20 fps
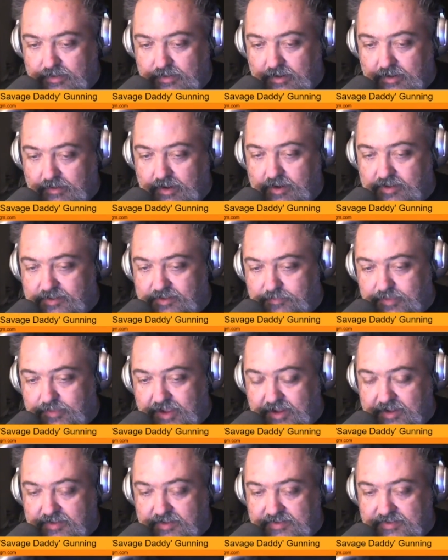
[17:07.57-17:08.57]
All right, here's a
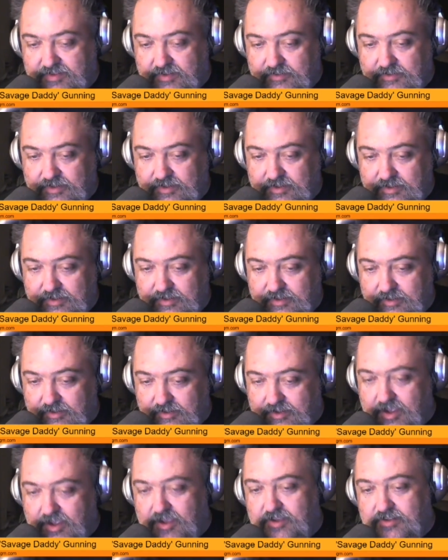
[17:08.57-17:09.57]
Benny to soak.
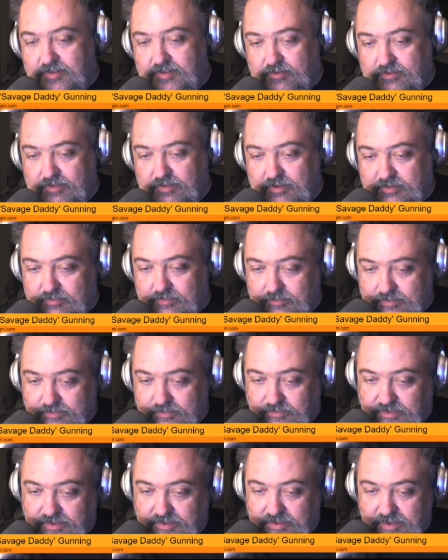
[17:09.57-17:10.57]
Okay, he soaked all the
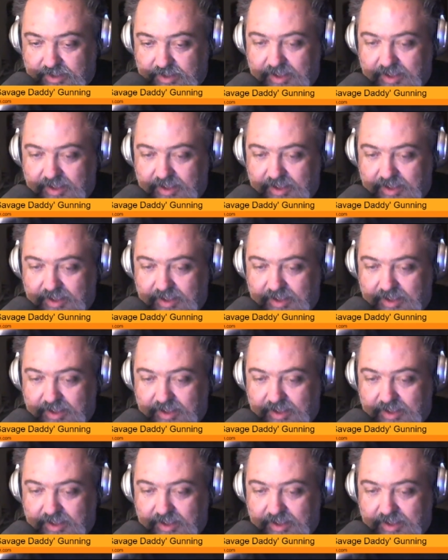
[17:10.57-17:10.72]
wounds.